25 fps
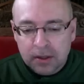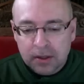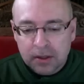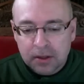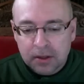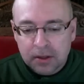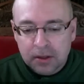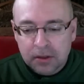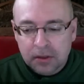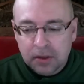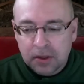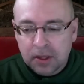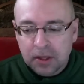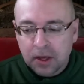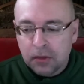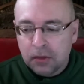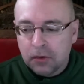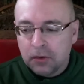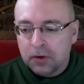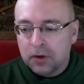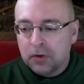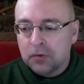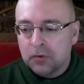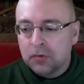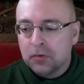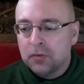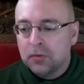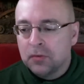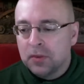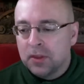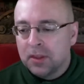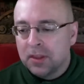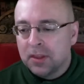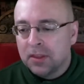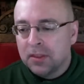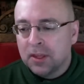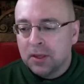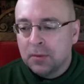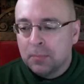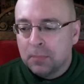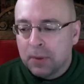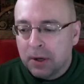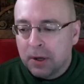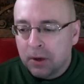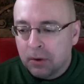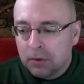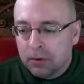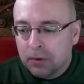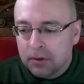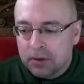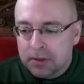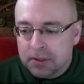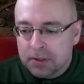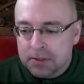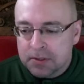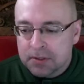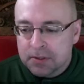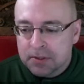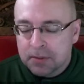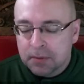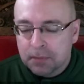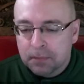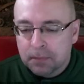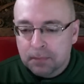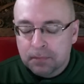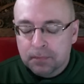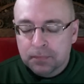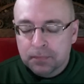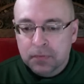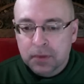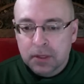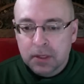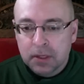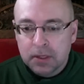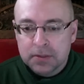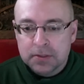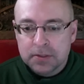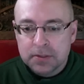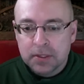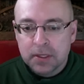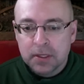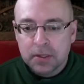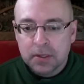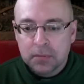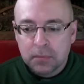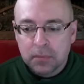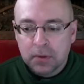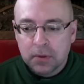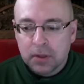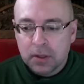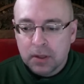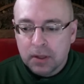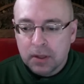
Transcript: The other interesting thing about this is that